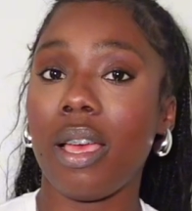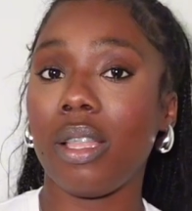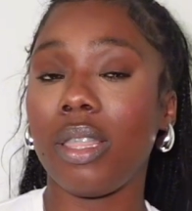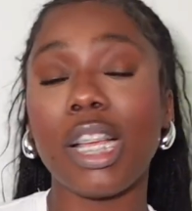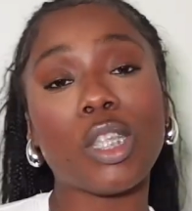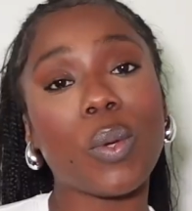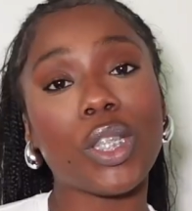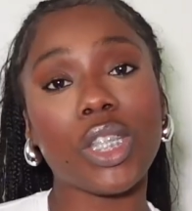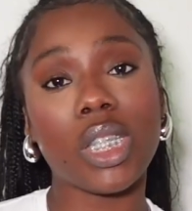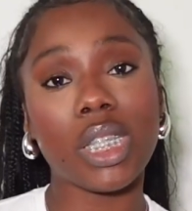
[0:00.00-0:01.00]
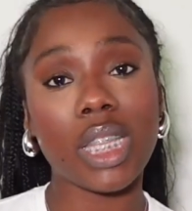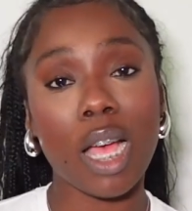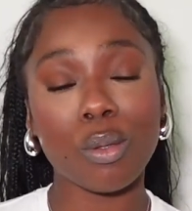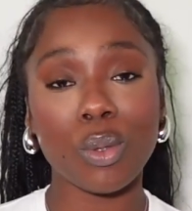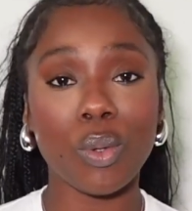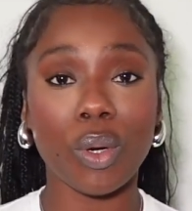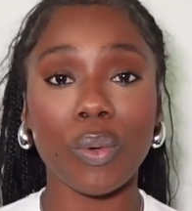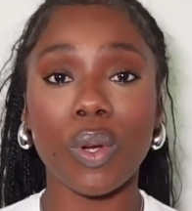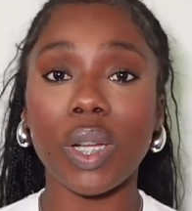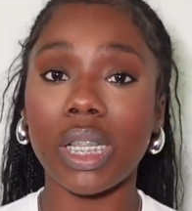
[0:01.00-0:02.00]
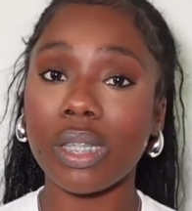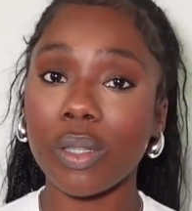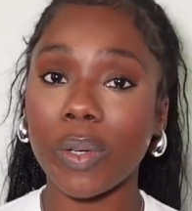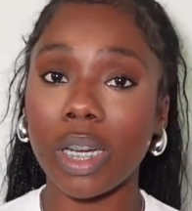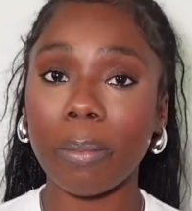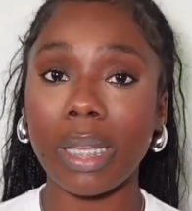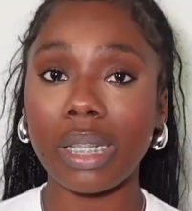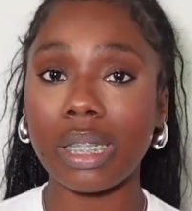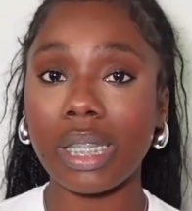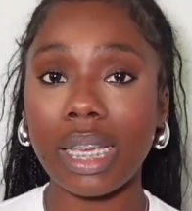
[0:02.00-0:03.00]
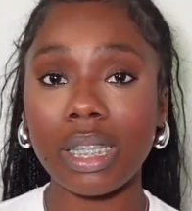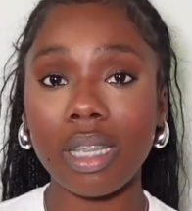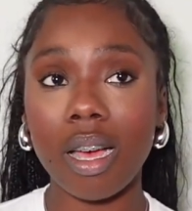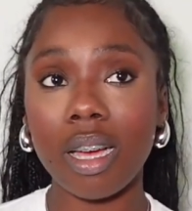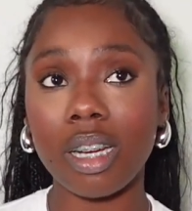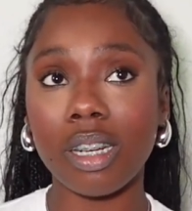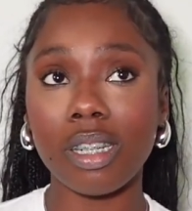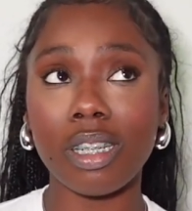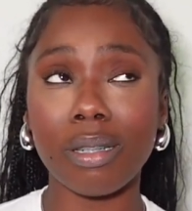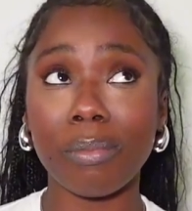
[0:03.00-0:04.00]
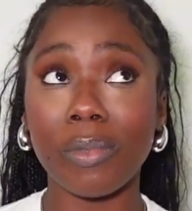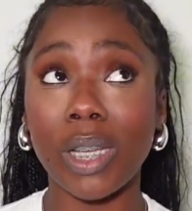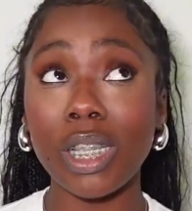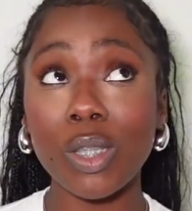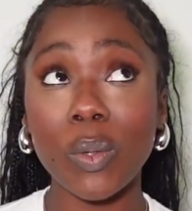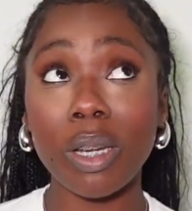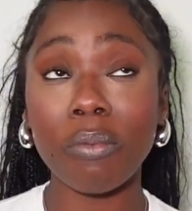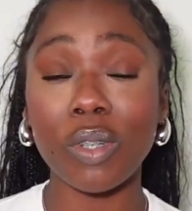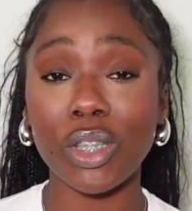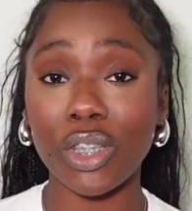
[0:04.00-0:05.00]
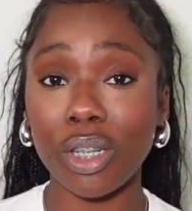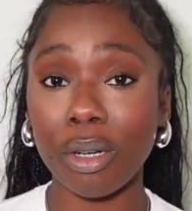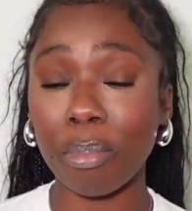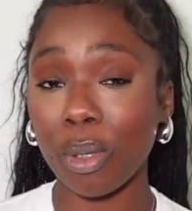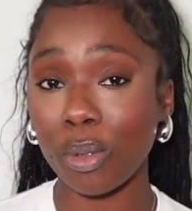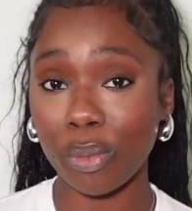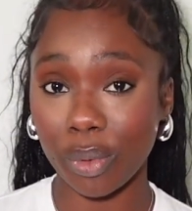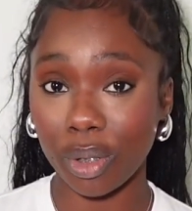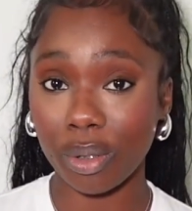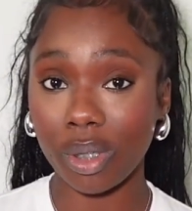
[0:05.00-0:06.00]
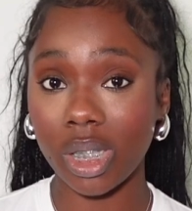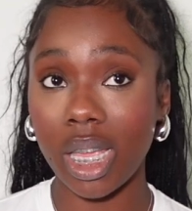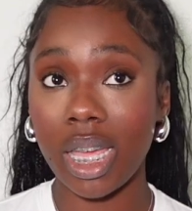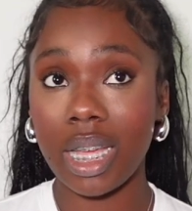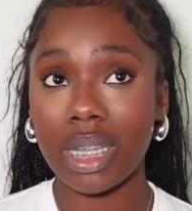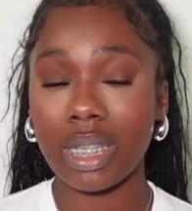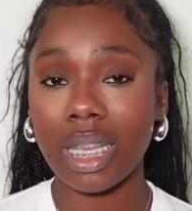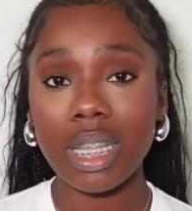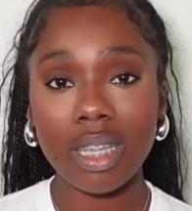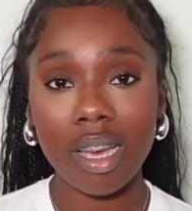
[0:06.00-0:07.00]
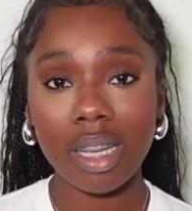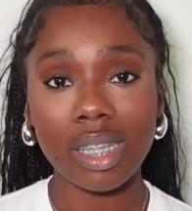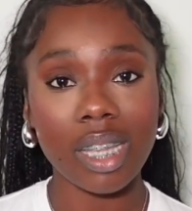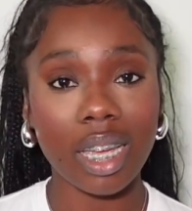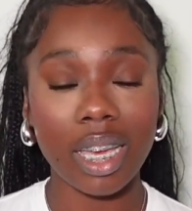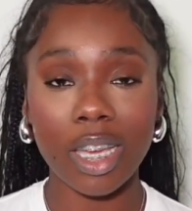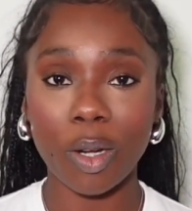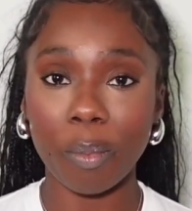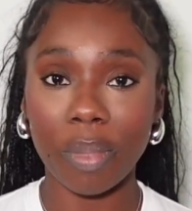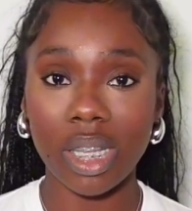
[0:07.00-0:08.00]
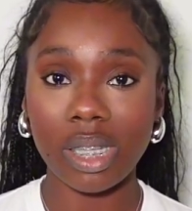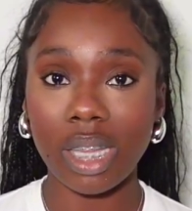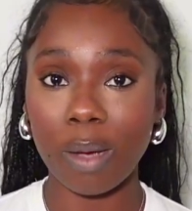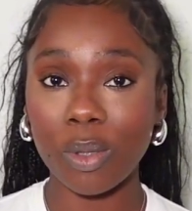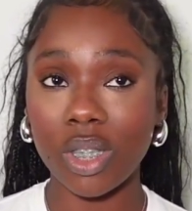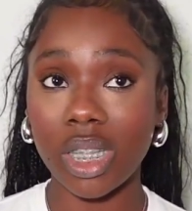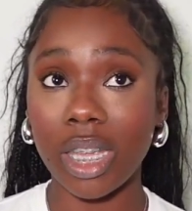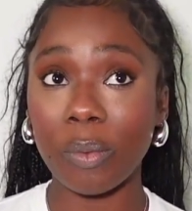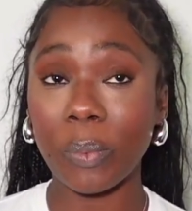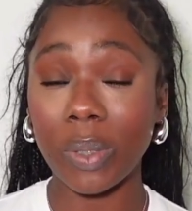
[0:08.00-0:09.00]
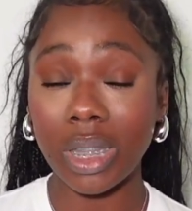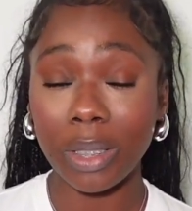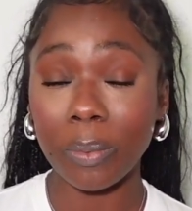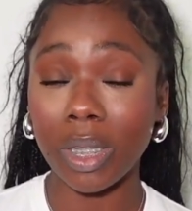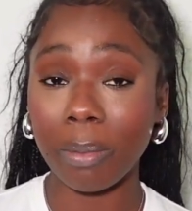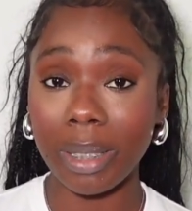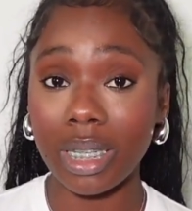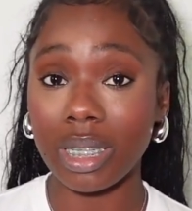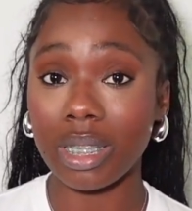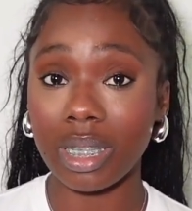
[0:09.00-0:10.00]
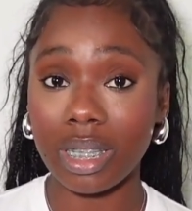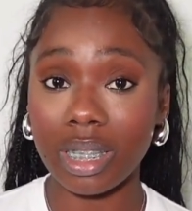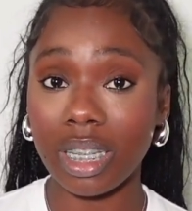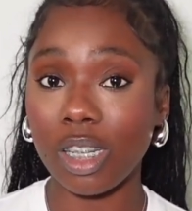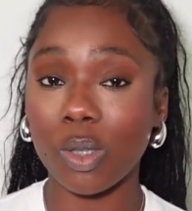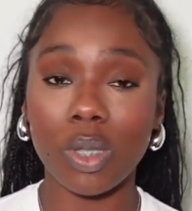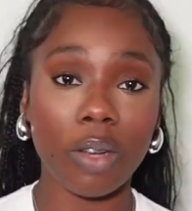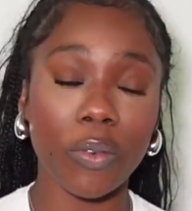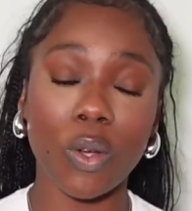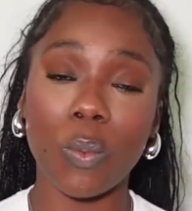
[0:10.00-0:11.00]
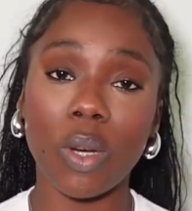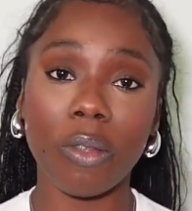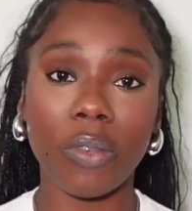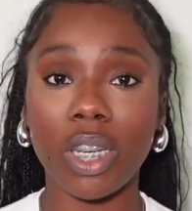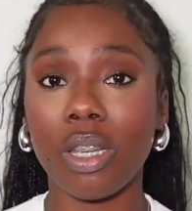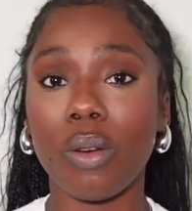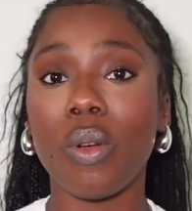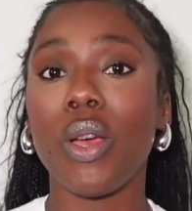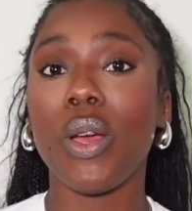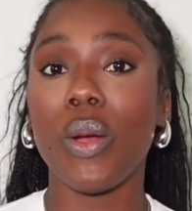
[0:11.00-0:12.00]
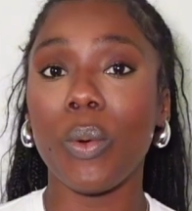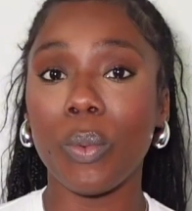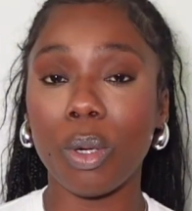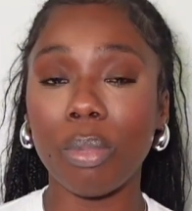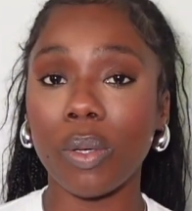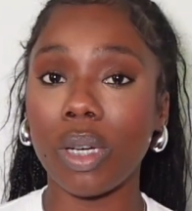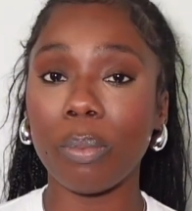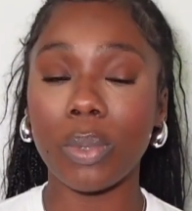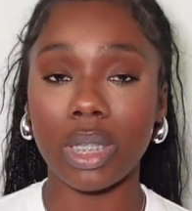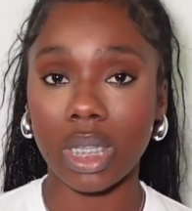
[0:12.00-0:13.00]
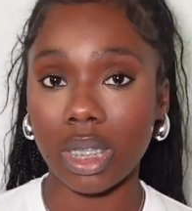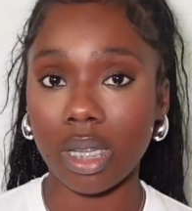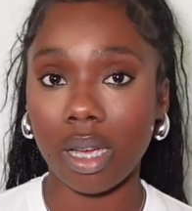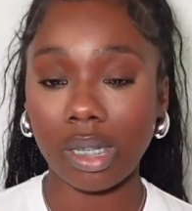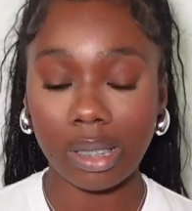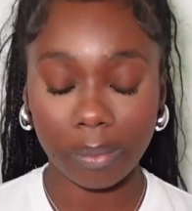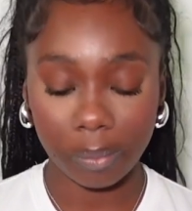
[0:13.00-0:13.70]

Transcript: Next question is how to grow on Instagram and TikTok. Instagram for sure, post reels. TikTok is like a hit or miss. I would just say really be consistent, because you never know what video will blow up with TikTok.